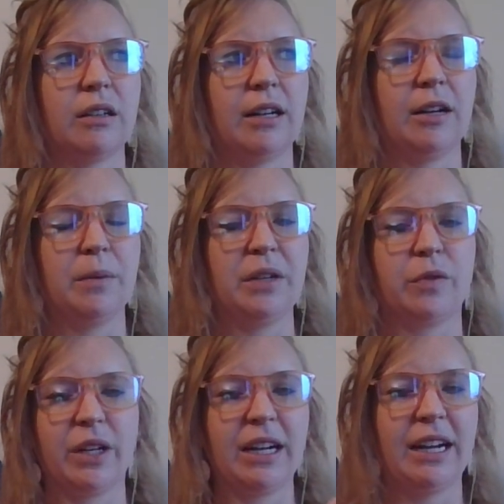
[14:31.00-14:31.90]
um, if
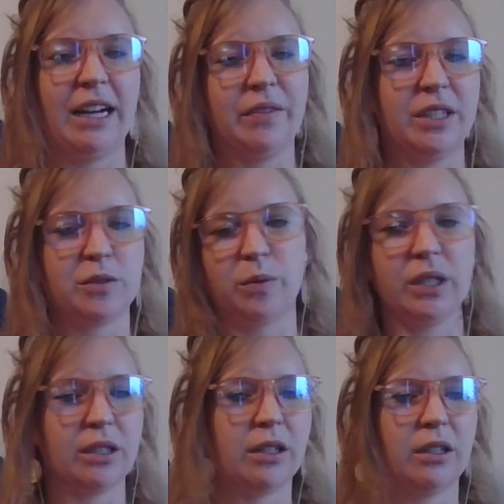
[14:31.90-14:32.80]
we kind of have these
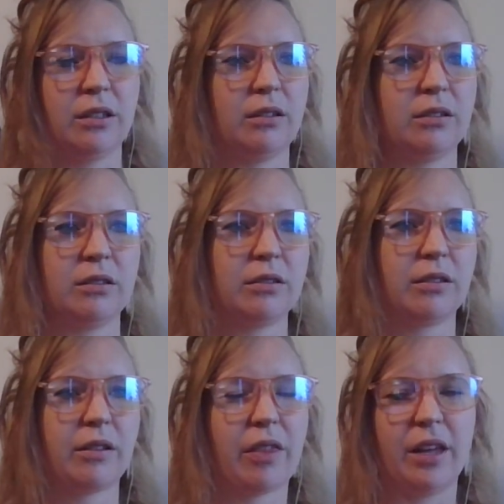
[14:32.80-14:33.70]
weird
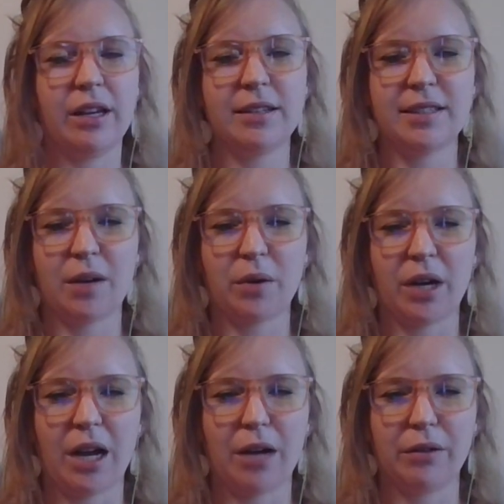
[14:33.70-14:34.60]
things that we're
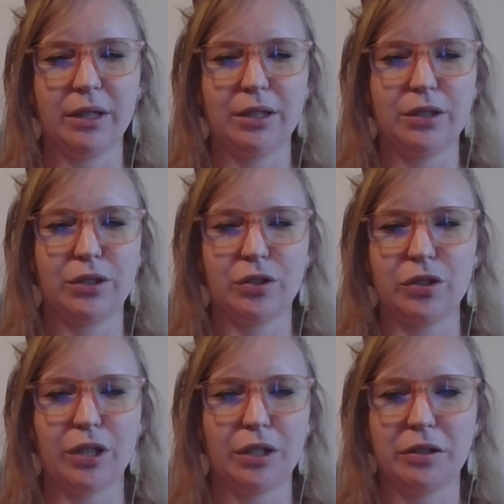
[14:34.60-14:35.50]
not really
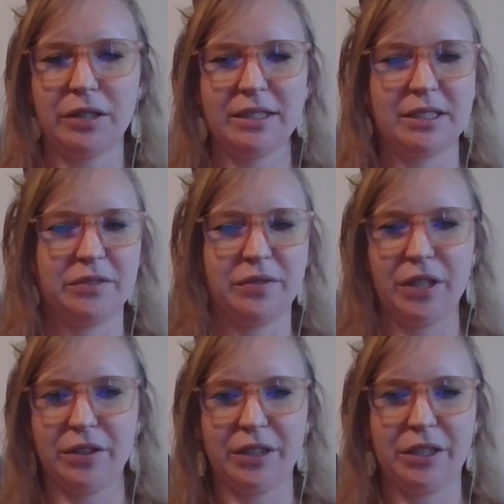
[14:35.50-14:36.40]
sure that seem
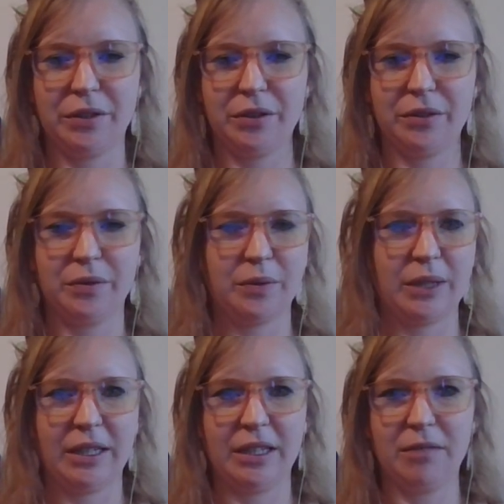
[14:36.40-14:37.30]
very
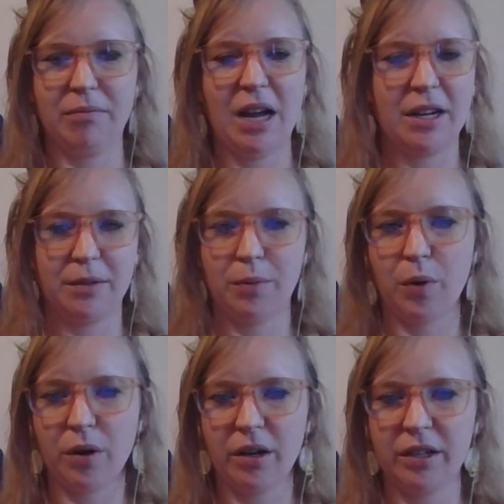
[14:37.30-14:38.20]
um,
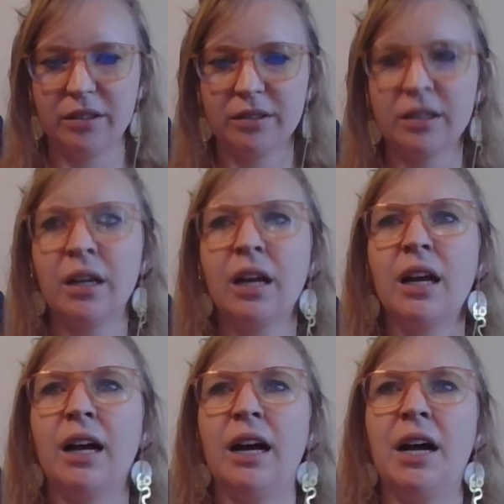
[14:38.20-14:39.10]
unimportant.
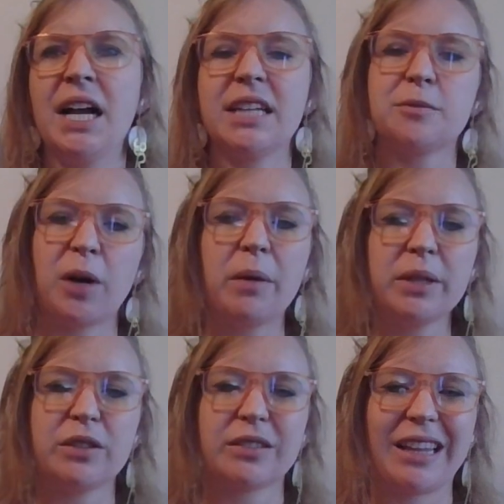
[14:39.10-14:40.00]
Uh, it's
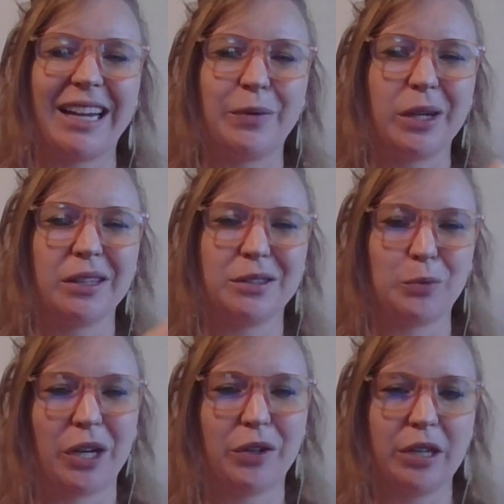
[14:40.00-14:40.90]
probably just like one of those
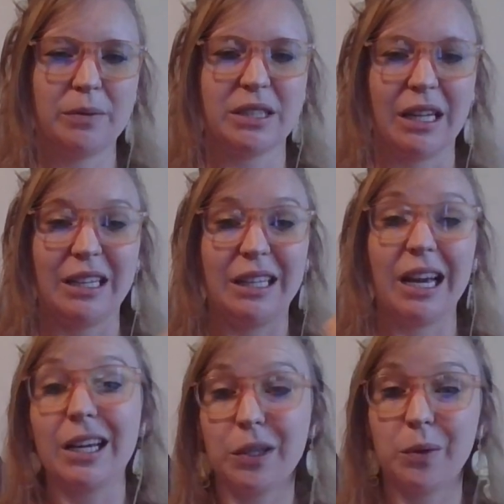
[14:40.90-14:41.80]
breadcrumbs to like
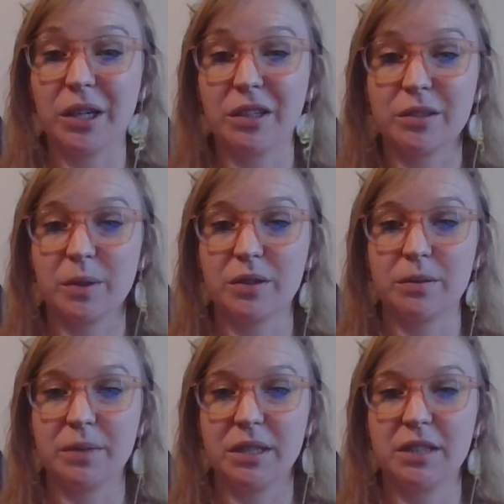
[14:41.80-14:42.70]
get you where you're supposed
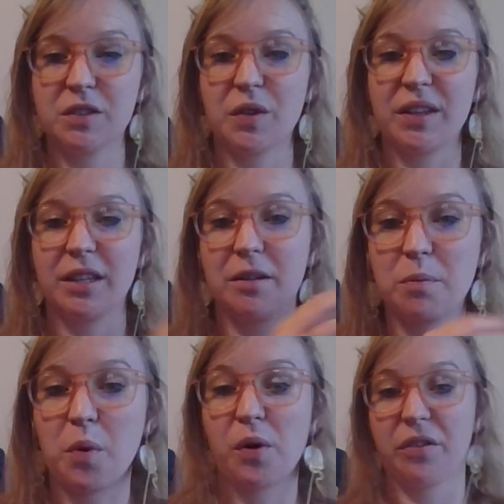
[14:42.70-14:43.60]
to be so that the
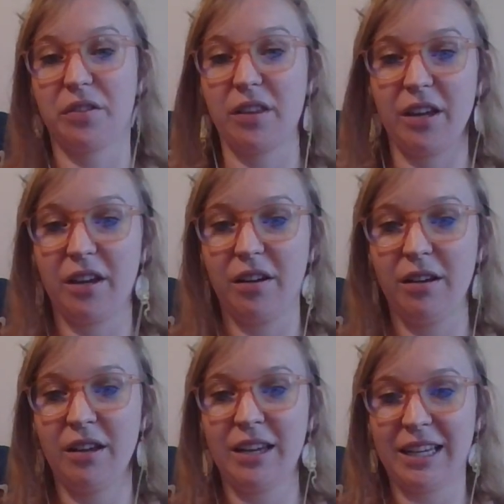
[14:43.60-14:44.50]
important thing
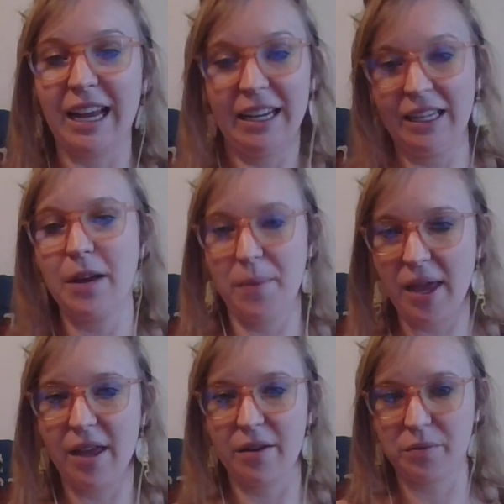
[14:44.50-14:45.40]
can come
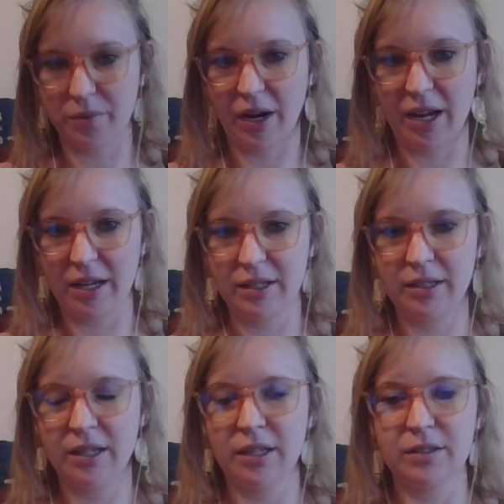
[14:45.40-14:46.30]
in, right?
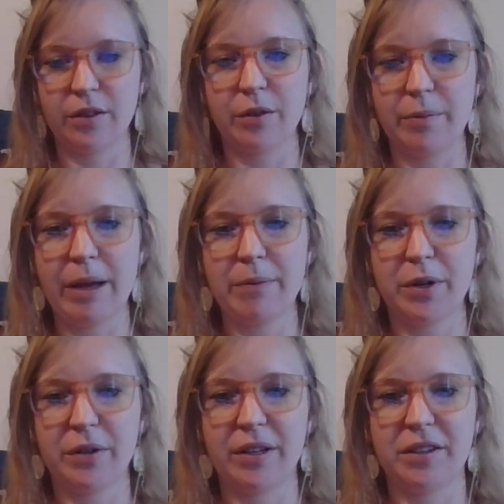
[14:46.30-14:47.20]
So
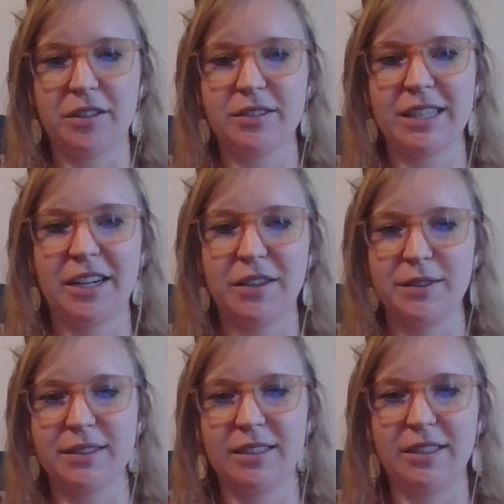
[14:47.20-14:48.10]
remember that there's kind of
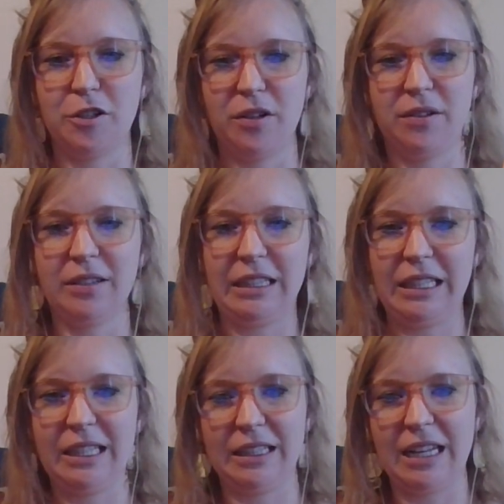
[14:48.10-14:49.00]
those little
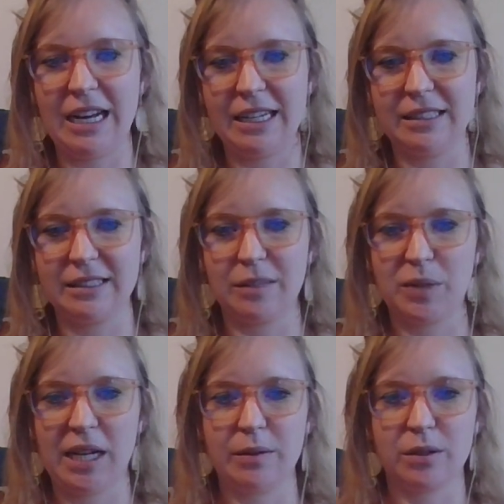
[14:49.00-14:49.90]
leading lines
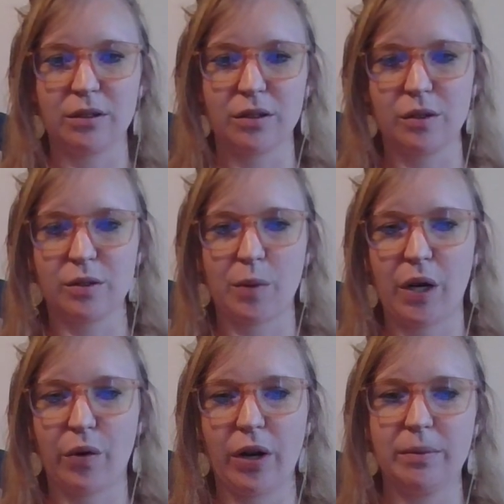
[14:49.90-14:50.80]
sometimes, there's those
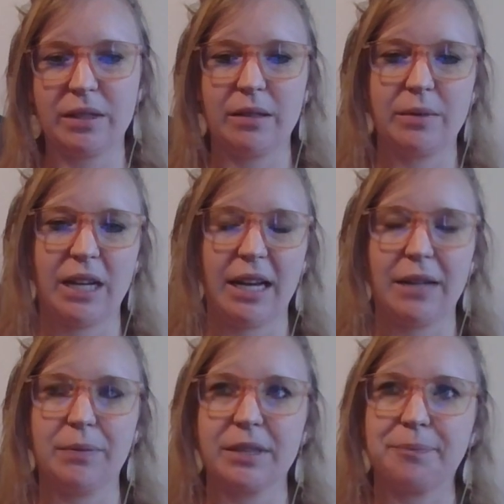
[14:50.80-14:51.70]
breadcrumbs
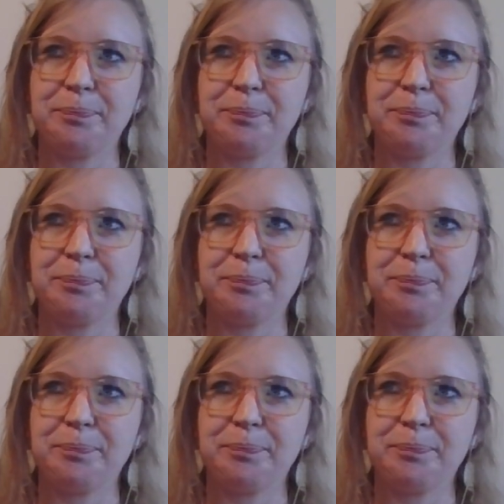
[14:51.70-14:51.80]
sometimes.